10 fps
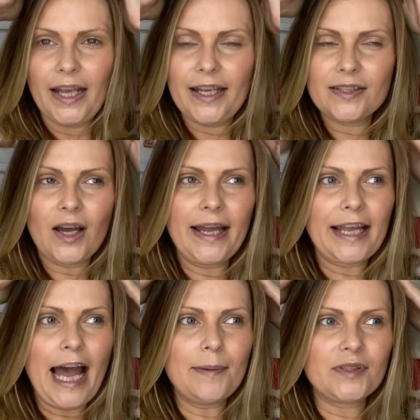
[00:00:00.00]
it's like
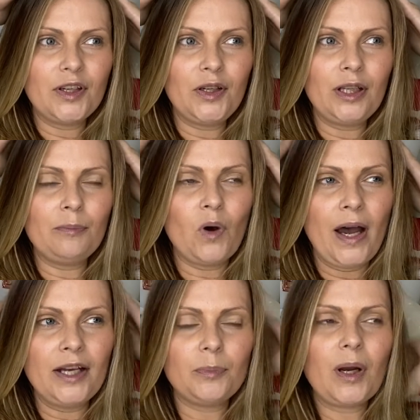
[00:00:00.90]
absolutely
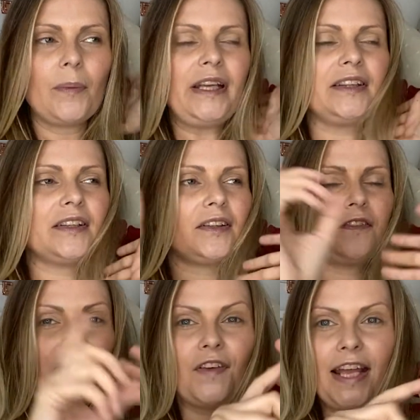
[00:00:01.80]
mind-blowing that the
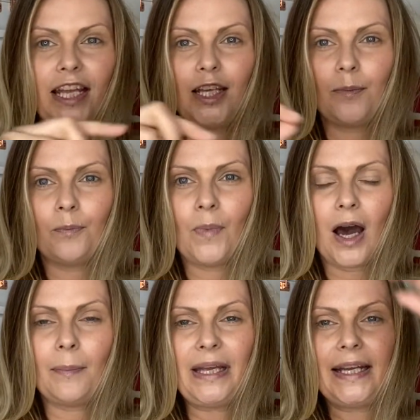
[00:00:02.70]
theme
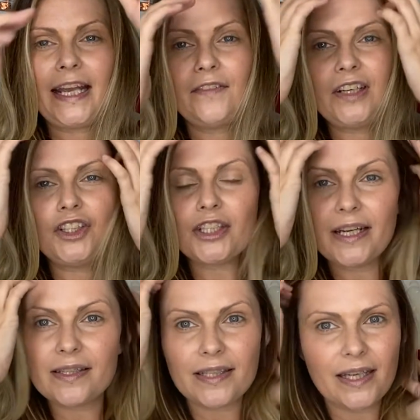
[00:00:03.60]
i mean even in
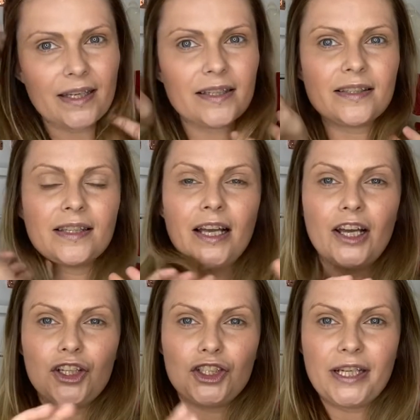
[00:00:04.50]
genesis
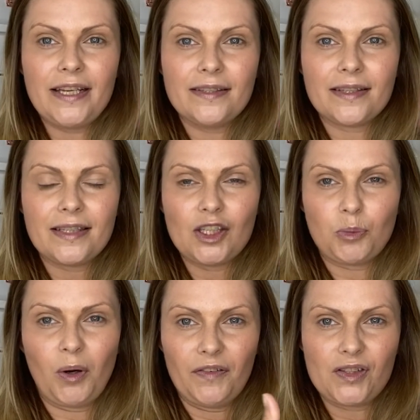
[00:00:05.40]
Jesus is
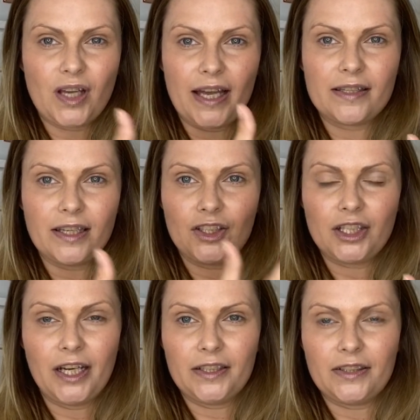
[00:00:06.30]
prophesied in
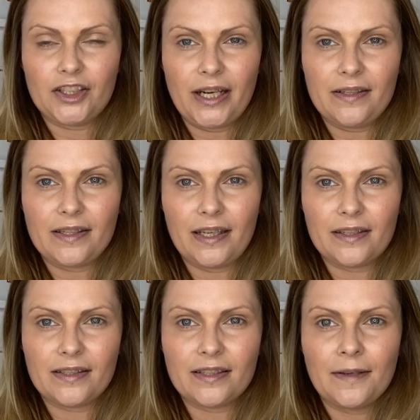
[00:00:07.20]

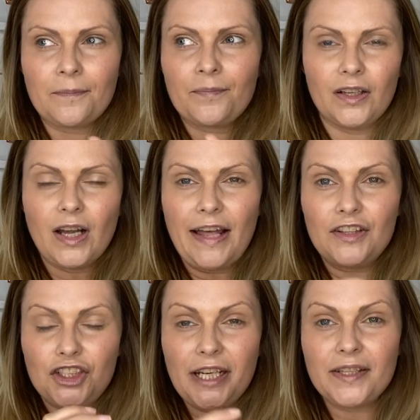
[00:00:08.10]
Genesis.
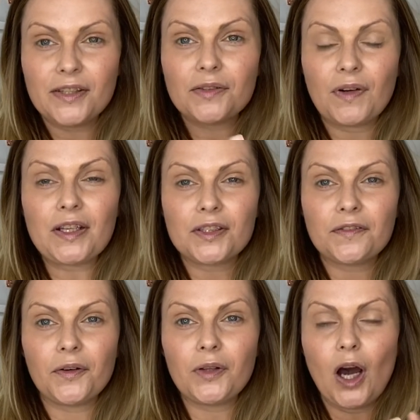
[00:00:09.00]
Like Jesus runs
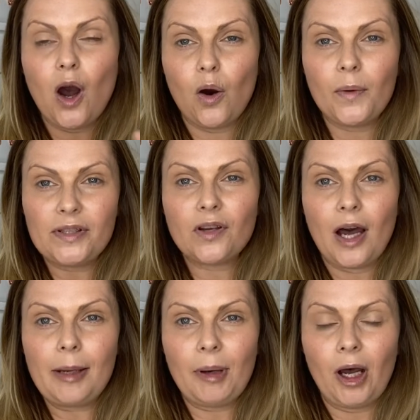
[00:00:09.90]
through the whole
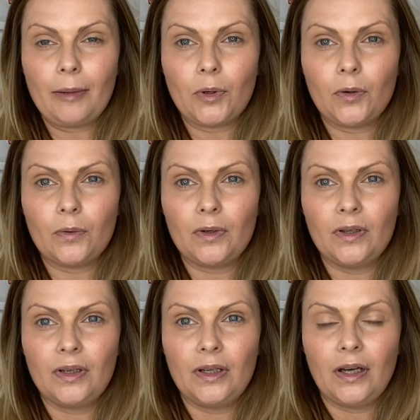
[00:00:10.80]
entire Bible
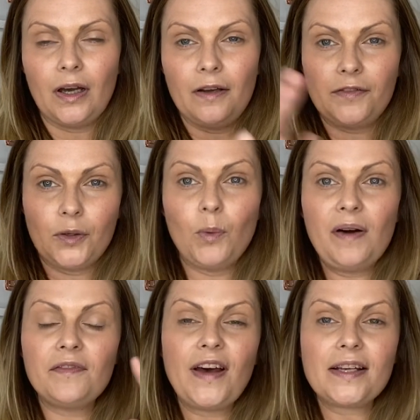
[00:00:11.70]
of the
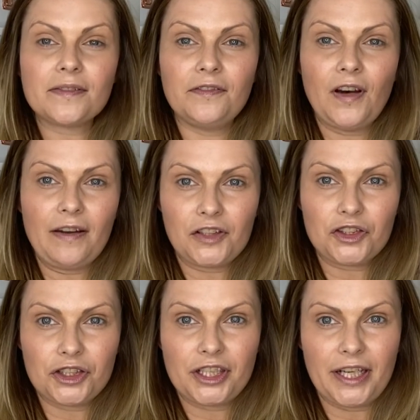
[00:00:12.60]

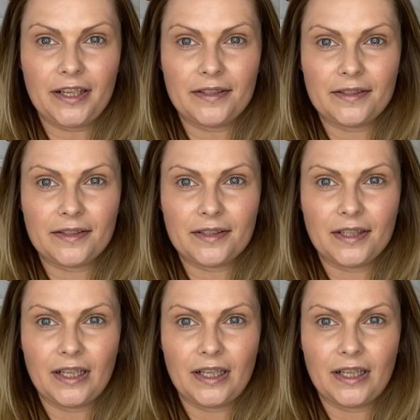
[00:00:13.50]
1,500 years.